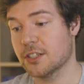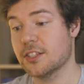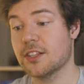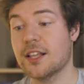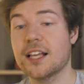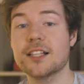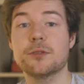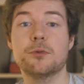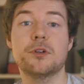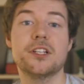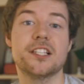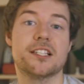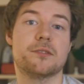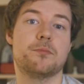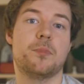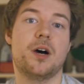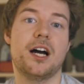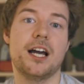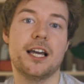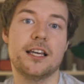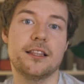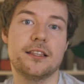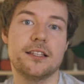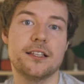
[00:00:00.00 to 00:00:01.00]
So that's what
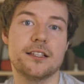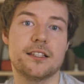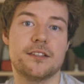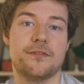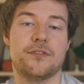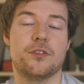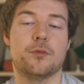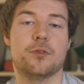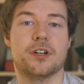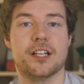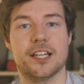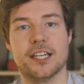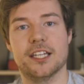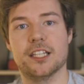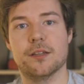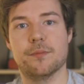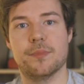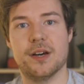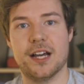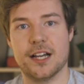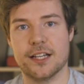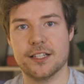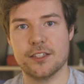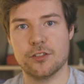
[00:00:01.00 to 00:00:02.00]
inspired this. If you wanna hear the
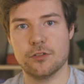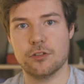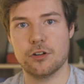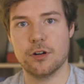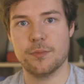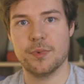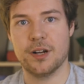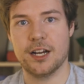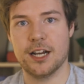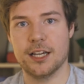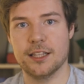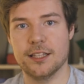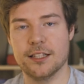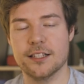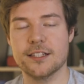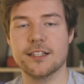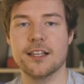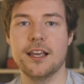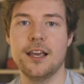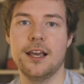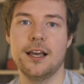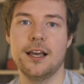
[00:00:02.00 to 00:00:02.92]
backstory behind this,